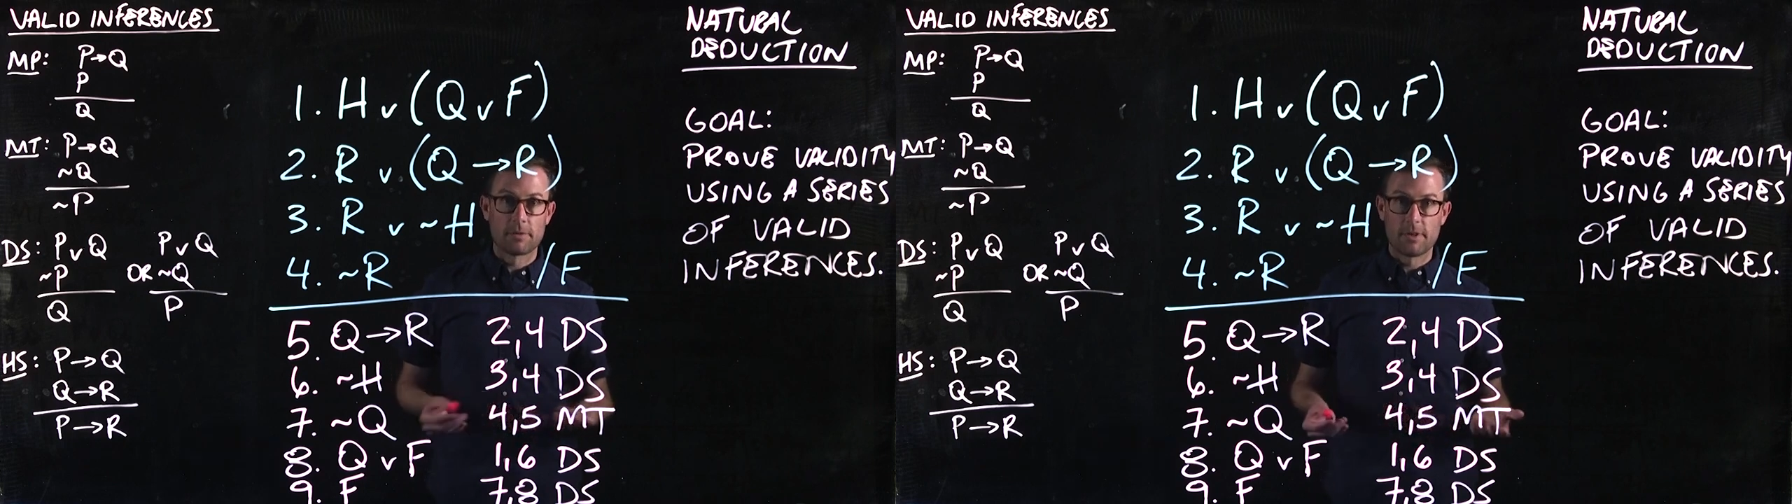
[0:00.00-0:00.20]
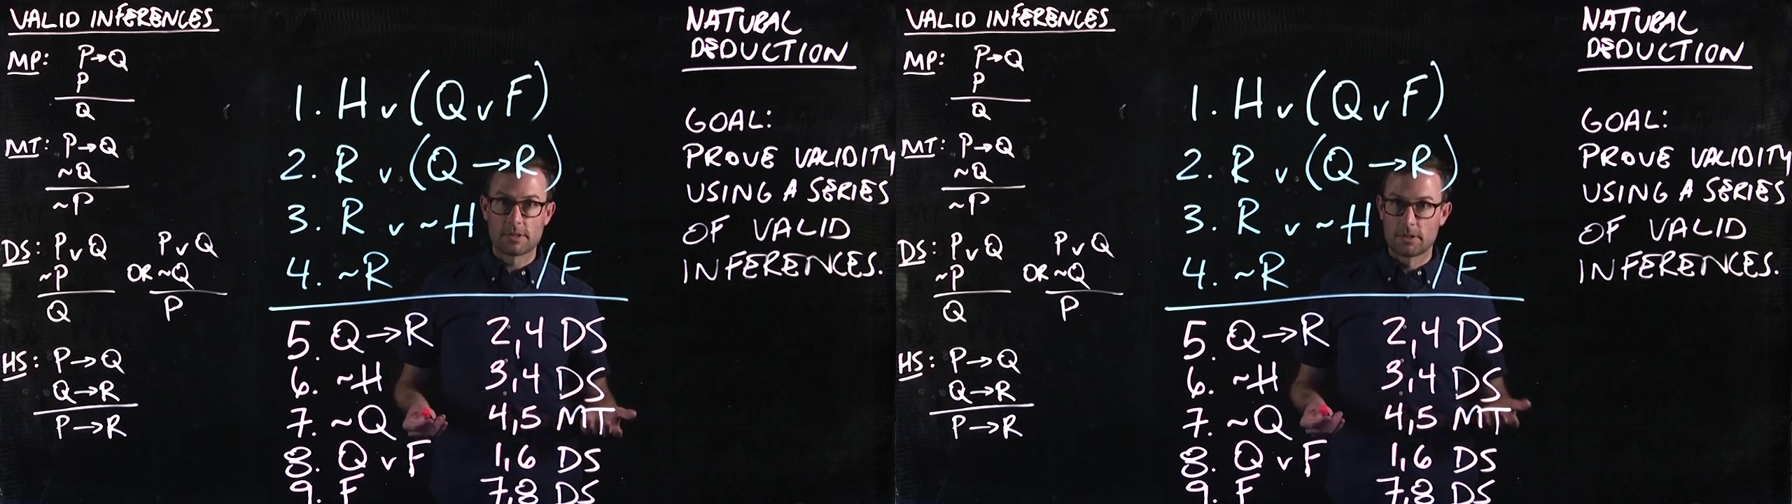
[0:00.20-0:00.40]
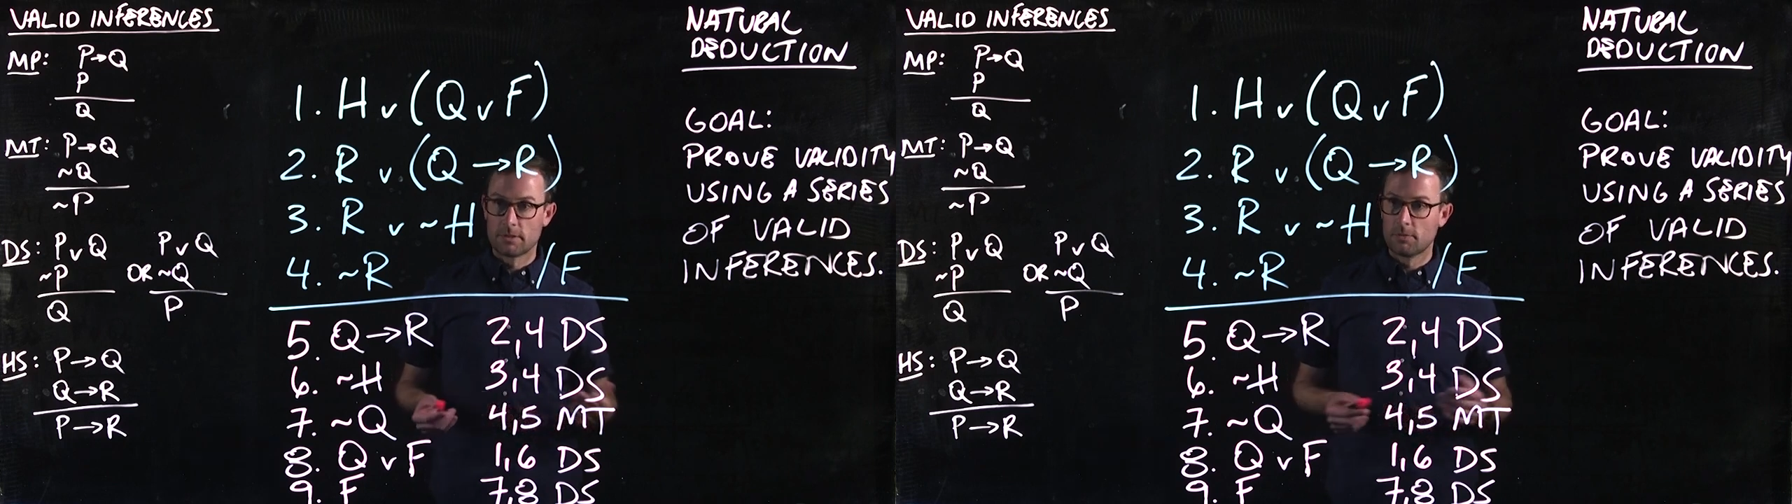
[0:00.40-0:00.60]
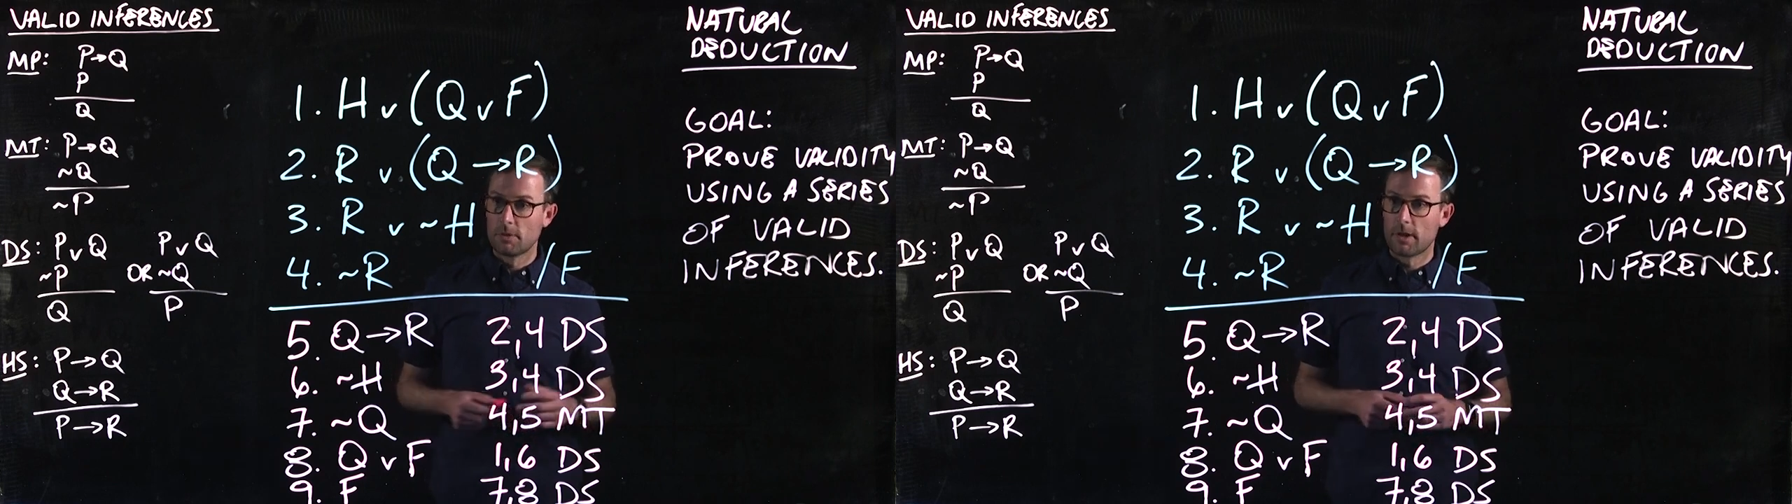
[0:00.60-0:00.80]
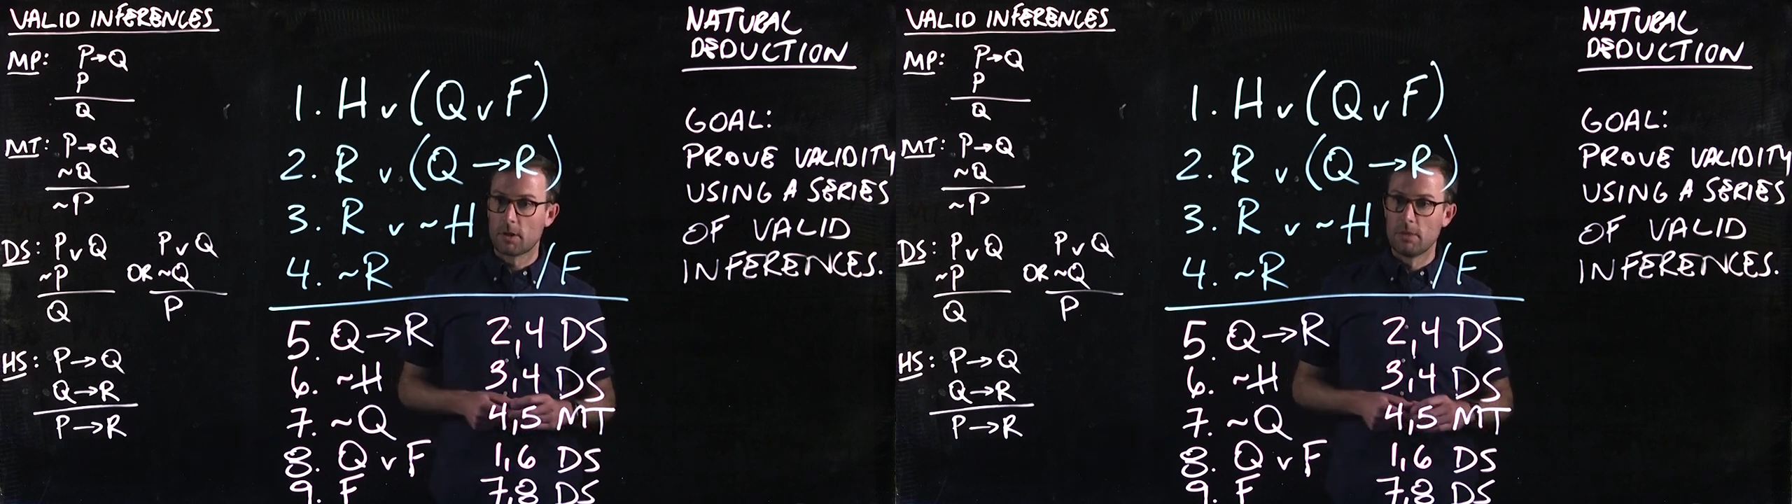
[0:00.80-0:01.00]
professor
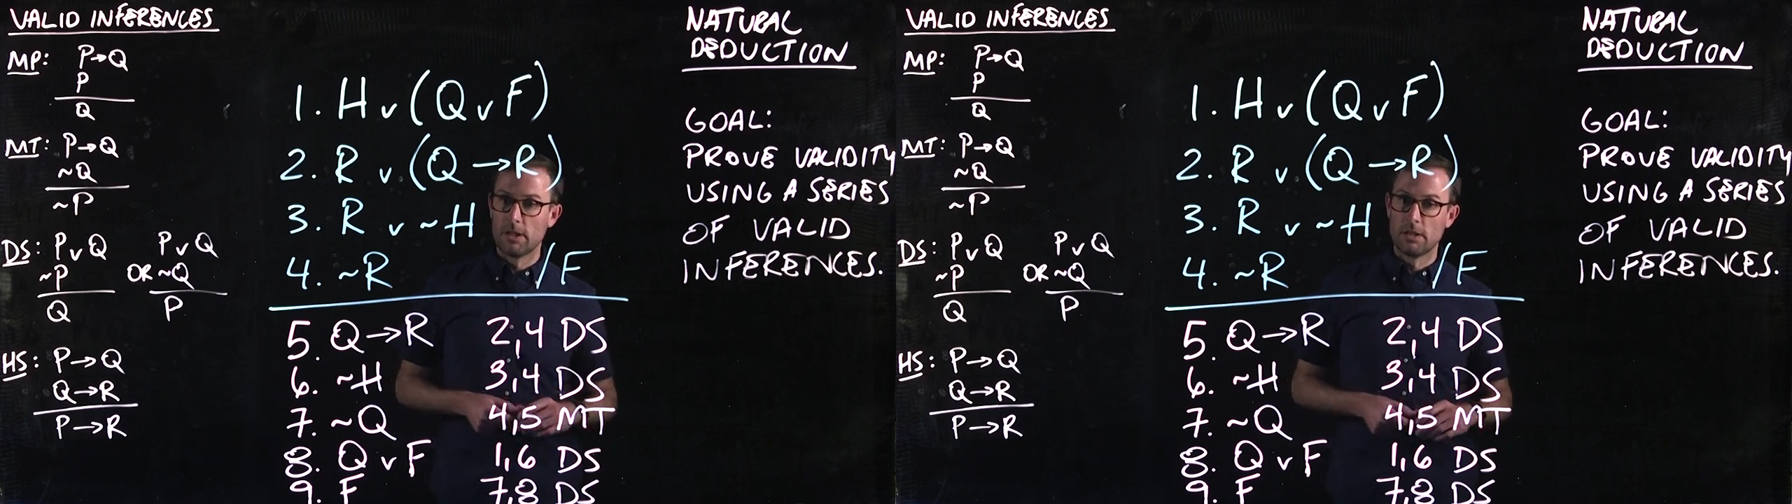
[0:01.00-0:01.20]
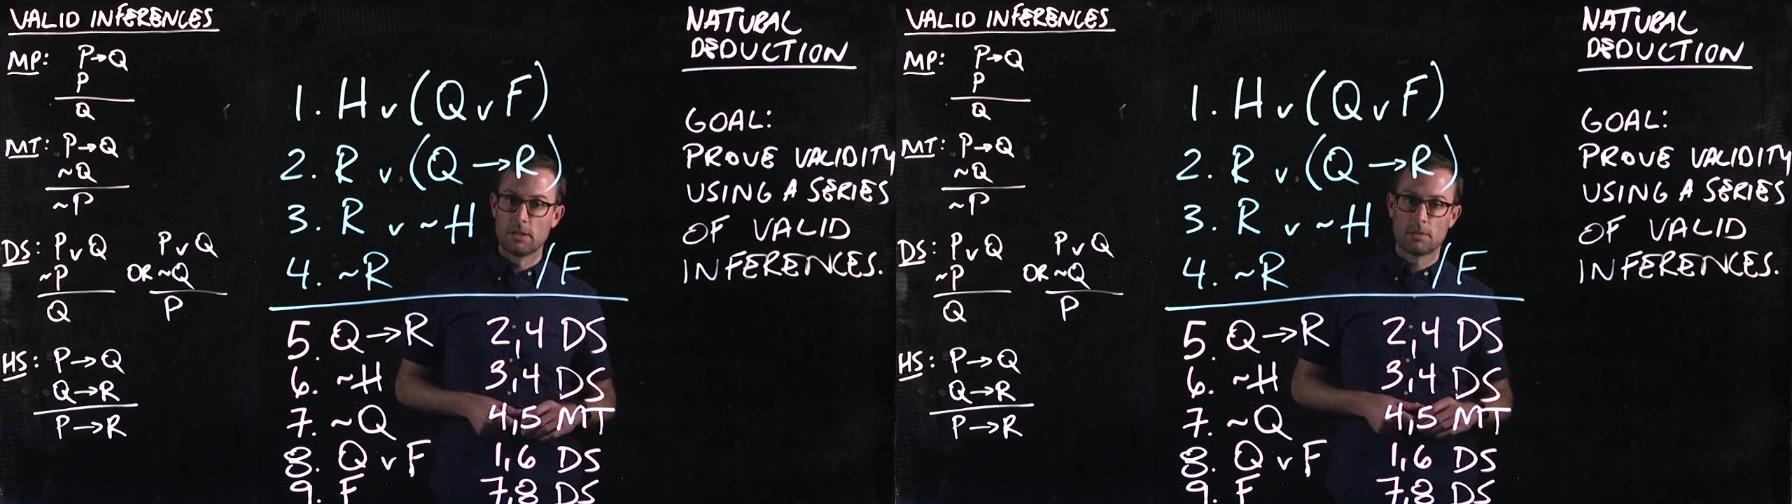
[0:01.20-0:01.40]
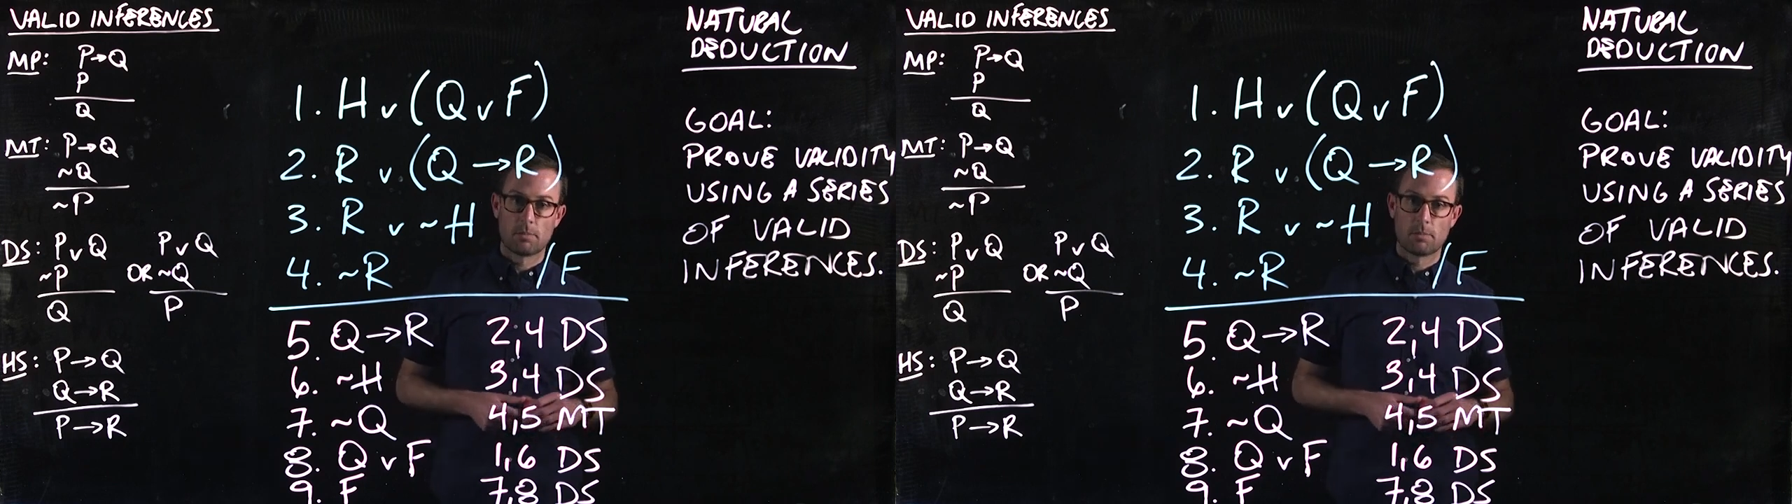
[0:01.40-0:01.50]
would recommend,